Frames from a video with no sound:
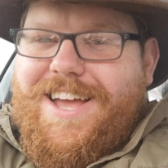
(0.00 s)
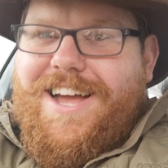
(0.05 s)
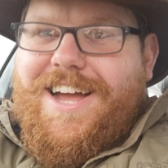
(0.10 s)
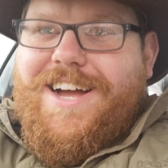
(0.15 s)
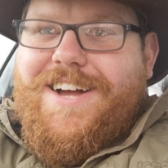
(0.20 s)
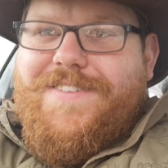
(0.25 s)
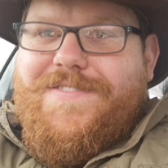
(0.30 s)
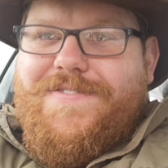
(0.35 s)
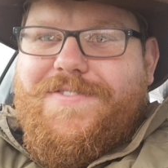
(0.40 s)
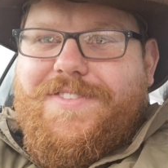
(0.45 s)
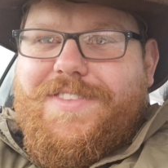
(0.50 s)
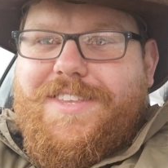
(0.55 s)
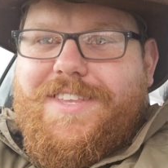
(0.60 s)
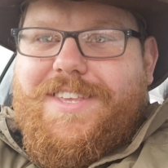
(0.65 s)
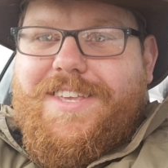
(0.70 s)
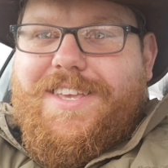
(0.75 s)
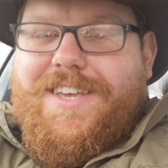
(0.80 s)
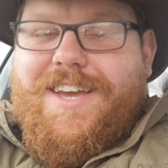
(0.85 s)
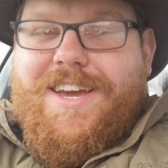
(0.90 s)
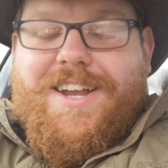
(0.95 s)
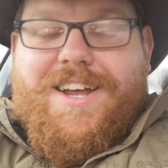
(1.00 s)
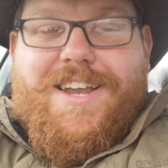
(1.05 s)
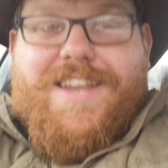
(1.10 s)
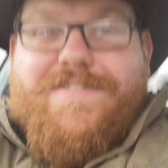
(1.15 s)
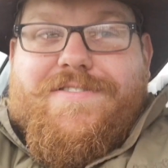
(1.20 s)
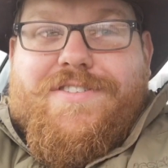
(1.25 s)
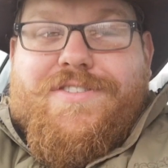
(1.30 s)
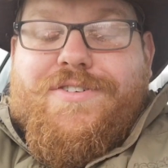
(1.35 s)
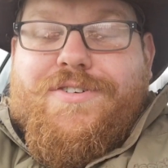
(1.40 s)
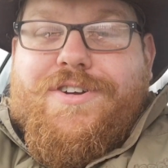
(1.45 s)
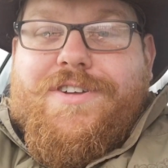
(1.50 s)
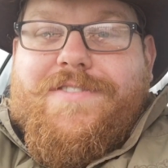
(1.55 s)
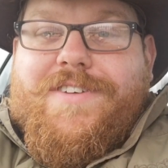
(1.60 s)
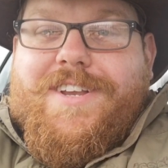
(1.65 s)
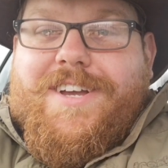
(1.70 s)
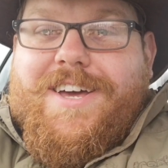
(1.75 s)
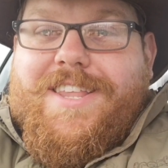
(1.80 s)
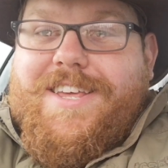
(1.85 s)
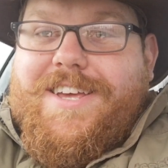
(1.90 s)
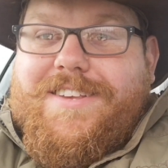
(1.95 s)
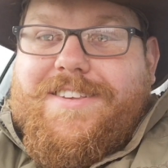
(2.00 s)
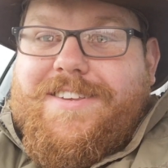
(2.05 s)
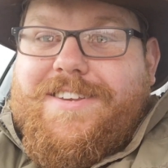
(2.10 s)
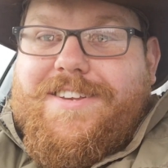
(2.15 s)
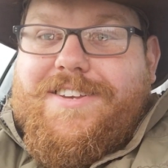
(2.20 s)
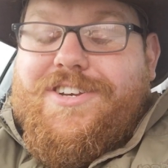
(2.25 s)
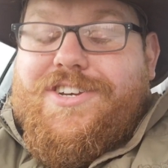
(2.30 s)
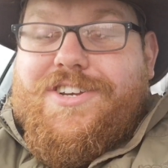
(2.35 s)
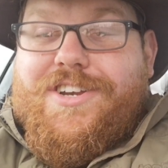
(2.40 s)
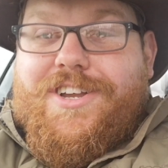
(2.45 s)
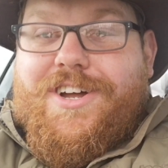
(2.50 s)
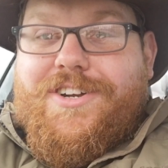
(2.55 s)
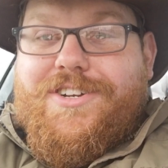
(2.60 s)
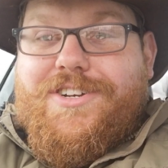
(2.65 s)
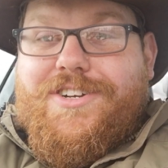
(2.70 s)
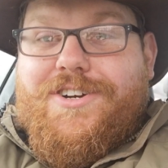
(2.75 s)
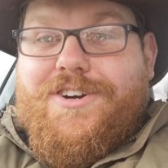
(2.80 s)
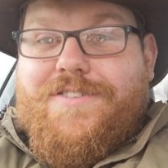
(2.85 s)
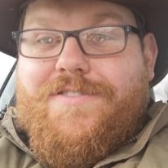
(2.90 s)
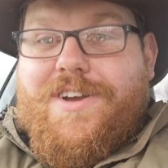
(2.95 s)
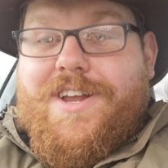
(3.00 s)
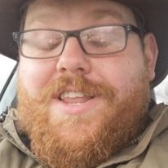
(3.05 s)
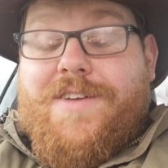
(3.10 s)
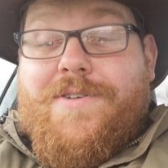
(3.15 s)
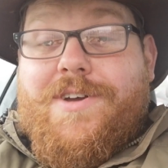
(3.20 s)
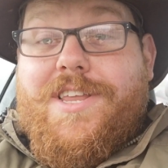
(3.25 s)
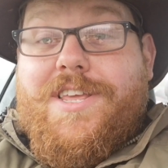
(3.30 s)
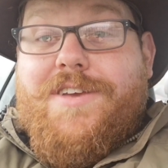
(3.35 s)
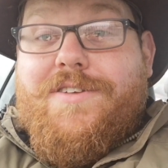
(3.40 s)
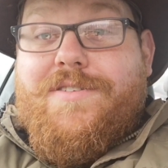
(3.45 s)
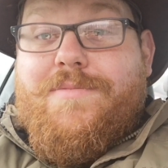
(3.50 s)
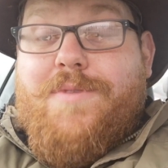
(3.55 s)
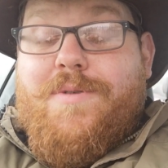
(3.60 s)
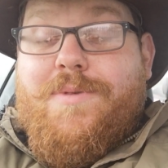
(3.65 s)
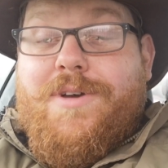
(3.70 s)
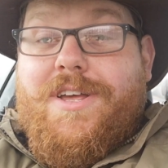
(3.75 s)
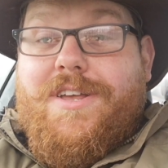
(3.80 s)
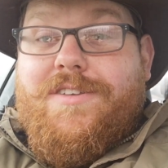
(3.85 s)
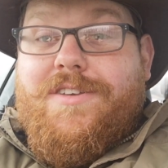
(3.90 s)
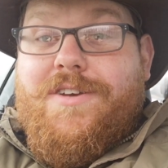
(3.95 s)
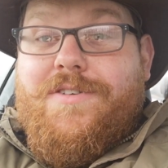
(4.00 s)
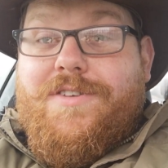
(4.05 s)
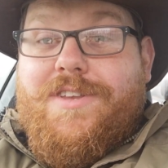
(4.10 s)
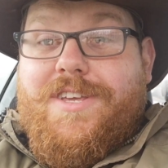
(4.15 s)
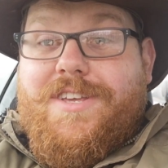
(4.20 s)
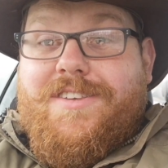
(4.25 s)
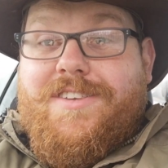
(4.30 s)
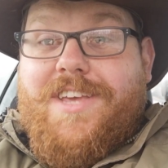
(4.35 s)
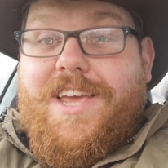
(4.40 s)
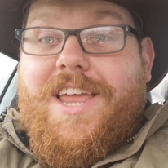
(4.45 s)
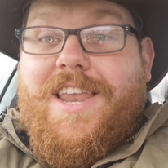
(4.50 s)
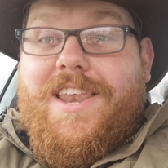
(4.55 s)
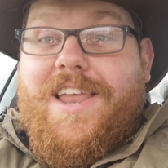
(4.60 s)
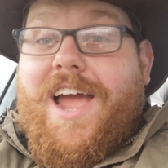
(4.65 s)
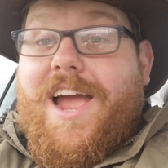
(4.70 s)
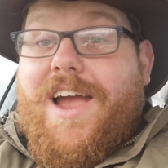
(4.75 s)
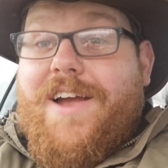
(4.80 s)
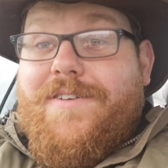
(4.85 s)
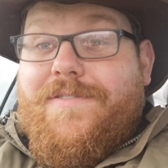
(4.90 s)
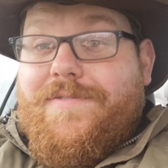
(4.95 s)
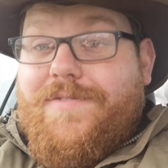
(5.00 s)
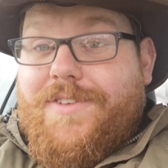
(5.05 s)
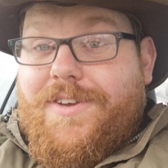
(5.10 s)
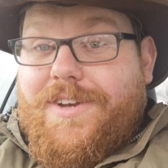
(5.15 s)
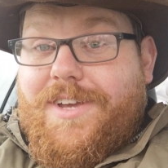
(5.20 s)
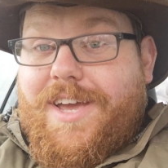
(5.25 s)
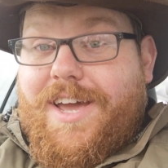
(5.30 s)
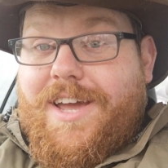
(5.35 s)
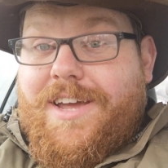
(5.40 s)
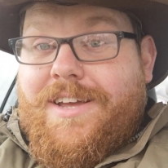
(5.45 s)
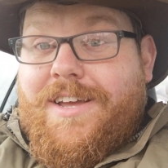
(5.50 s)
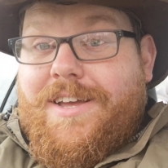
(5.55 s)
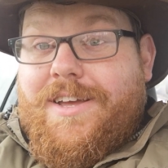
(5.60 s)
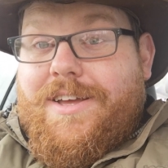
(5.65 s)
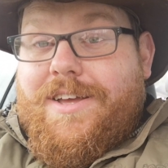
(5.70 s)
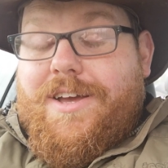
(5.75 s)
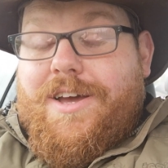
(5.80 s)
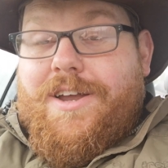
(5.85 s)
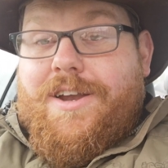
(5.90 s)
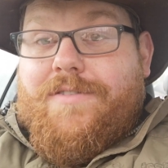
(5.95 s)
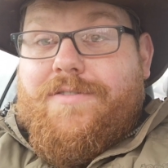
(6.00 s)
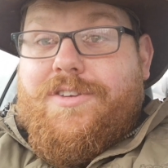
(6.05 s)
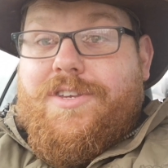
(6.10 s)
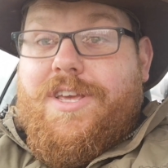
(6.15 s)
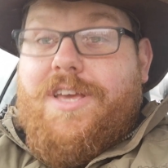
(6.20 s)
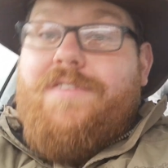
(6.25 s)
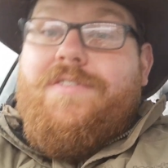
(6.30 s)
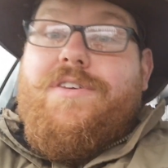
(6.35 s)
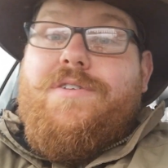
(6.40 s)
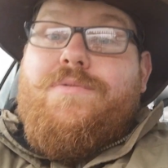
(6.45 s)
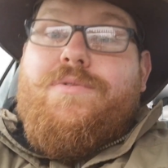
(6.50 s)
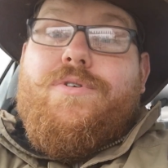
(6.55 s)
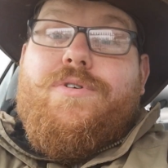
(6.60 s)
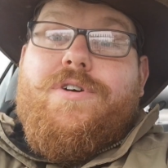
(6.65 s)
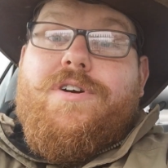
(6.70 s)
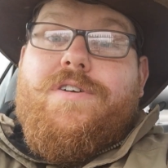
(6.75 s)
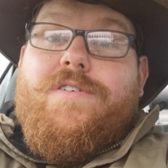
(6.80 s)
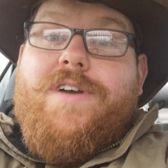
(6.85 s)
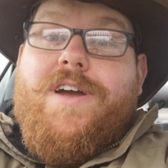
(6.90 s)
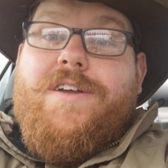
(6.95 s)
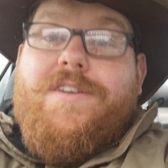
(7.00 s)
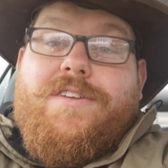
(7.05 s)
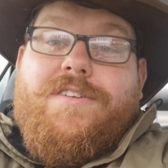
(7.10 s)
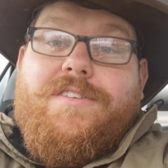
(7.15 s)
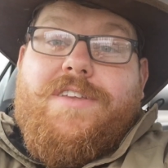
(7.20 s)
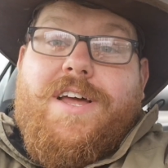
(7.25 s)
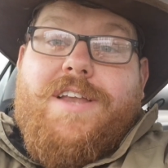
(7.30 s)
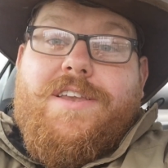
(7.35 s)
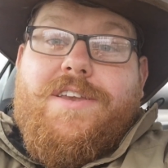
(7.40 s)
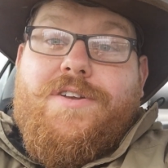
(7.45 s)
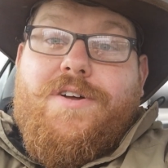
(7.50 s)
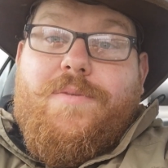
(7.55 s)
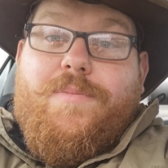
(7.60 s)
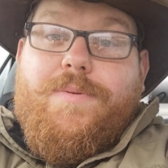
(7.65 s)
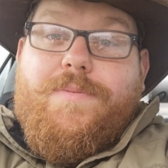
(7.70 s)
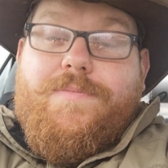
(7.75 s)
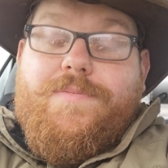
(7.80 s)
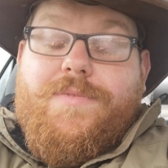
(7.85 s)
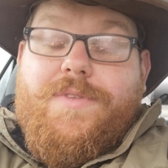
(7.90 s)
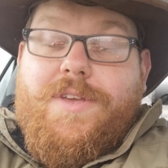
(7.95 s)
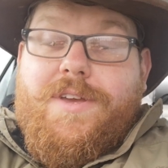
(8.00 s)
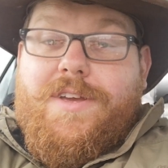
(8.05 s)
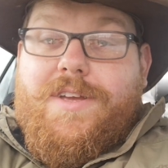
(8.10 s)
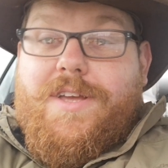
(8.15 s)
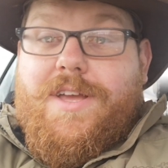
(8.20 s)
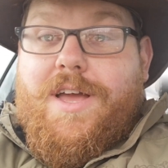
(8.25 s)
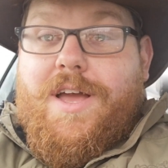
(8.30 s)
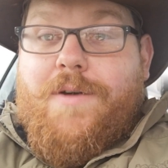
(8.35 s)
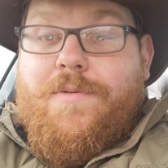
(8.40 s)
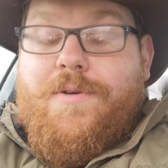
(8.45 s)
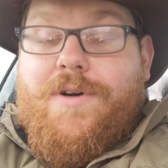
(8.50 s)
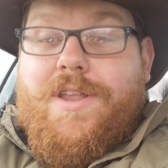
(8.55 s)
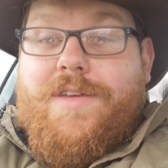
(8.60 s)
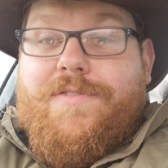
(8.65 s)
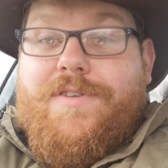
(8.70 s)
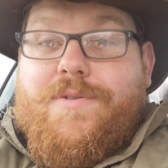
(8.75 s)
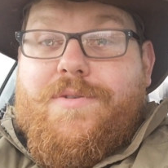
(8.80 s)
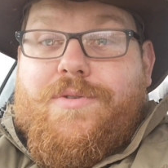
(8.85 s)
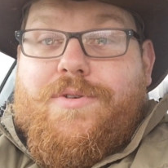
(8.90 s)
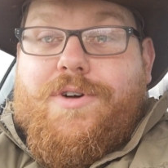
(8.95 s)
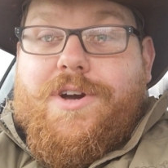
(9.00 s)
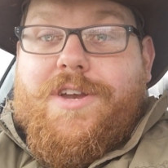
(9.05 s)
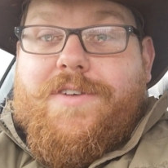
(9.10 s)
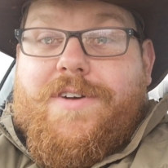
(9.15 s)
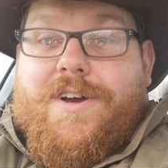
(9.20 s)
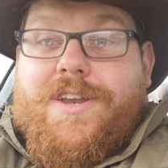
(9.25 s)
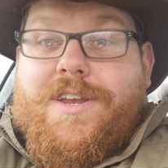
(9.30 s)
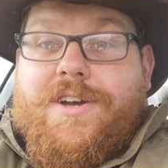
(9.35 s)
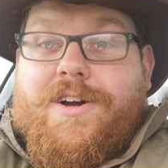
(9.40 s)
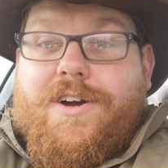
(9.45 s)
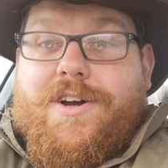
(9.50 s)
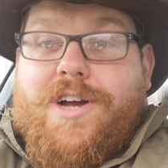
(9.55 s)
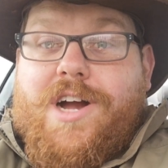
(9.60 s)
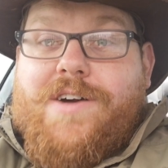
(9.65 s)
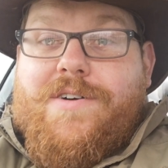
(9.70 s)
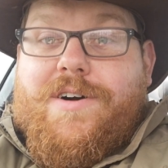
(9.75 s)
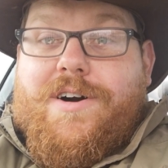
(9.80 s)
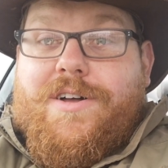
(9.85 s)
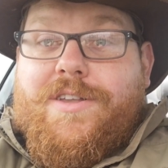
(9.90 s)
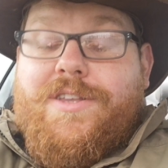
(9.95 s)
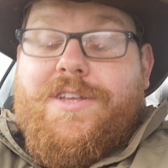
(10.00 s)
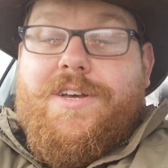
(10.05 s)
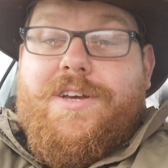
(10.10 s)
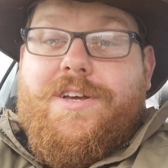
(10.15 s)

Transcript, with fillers: Um, and I never thought of it like this, and it's just logical really. When you use a mobility scooter, you're sitting down, okay? And obviously if you walk around, you're standing up. Well, if you're walking around and you've got a coat on,